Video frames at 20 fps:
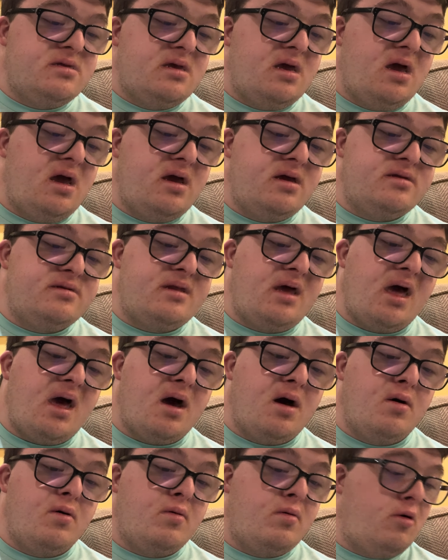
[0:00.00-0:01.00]
And
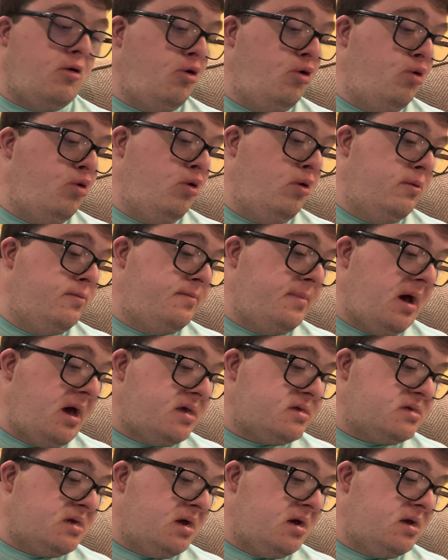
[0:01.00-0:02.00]
now Uhu
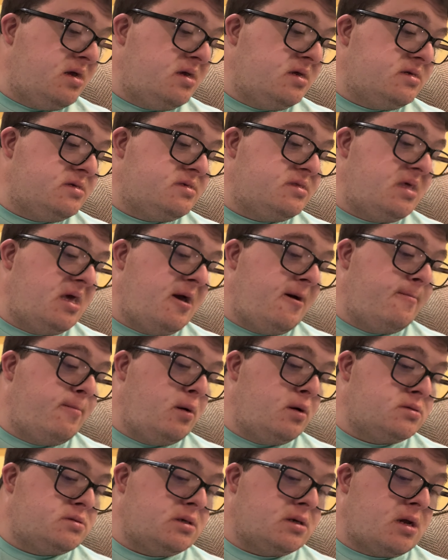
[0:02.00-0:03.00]
Mesa is there
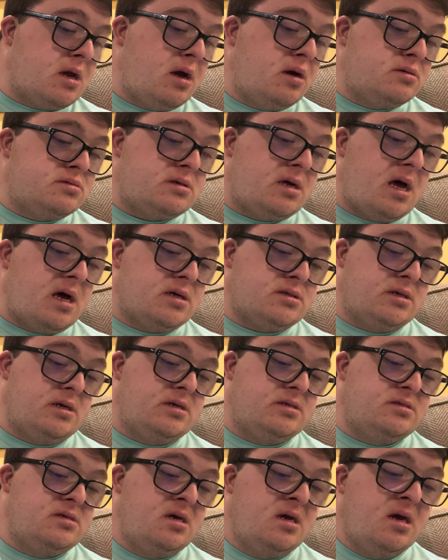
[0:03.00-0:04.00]
for Secure
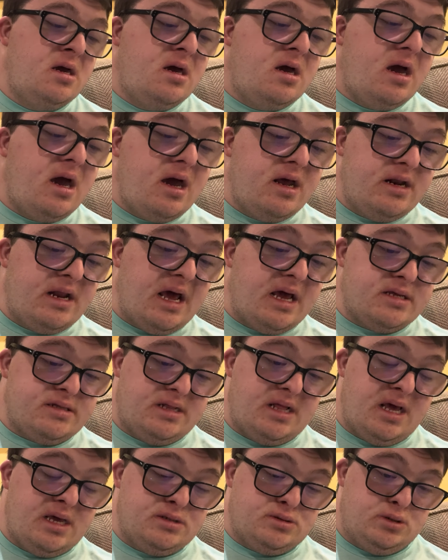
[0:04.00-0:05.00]
Saxon and Les
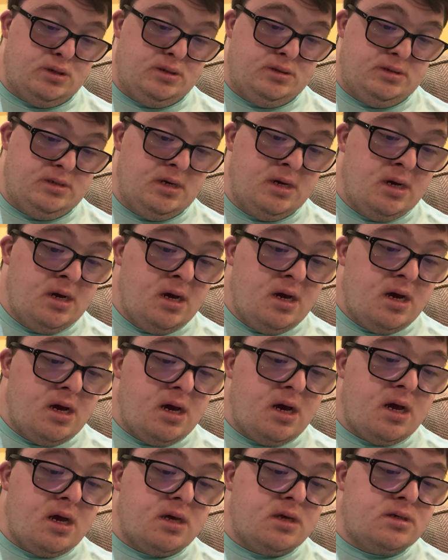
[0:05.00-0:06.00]
Nelson.
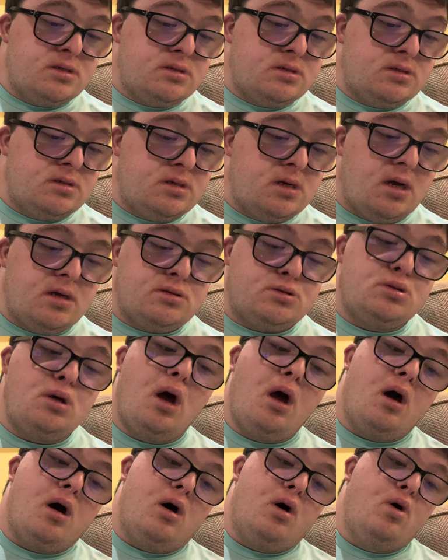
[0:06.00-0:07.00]
And
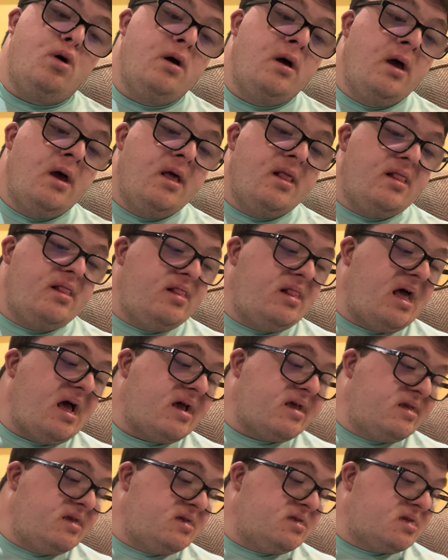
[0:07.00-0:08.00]
so
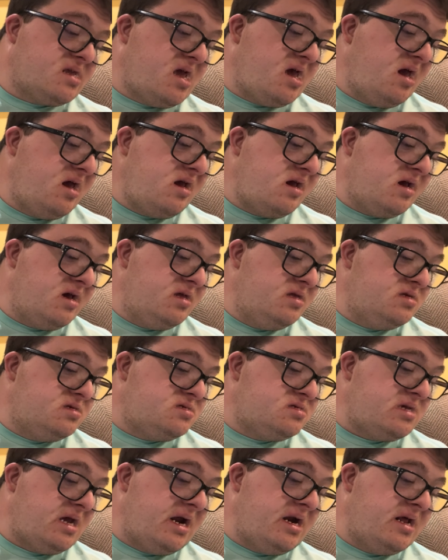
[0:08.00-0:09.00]
Lexus King
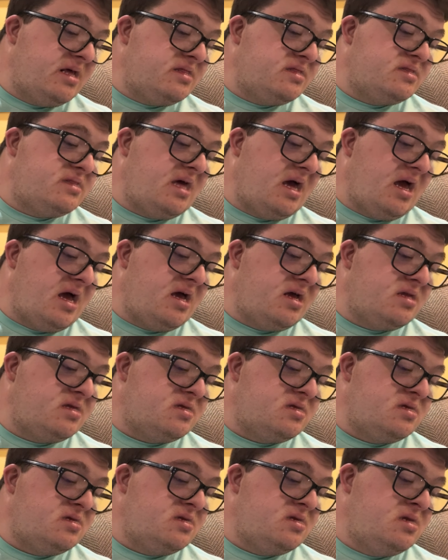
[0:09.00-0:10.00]
saying that
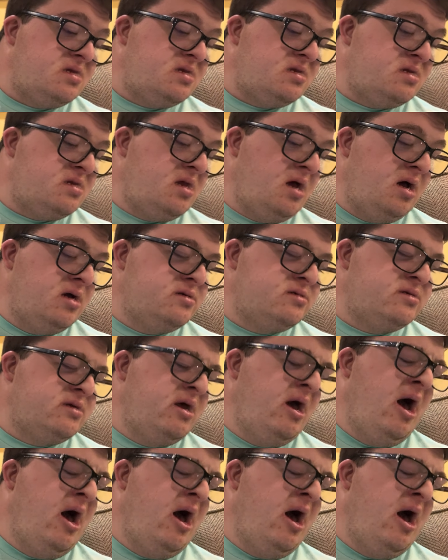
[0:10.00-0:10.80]
saying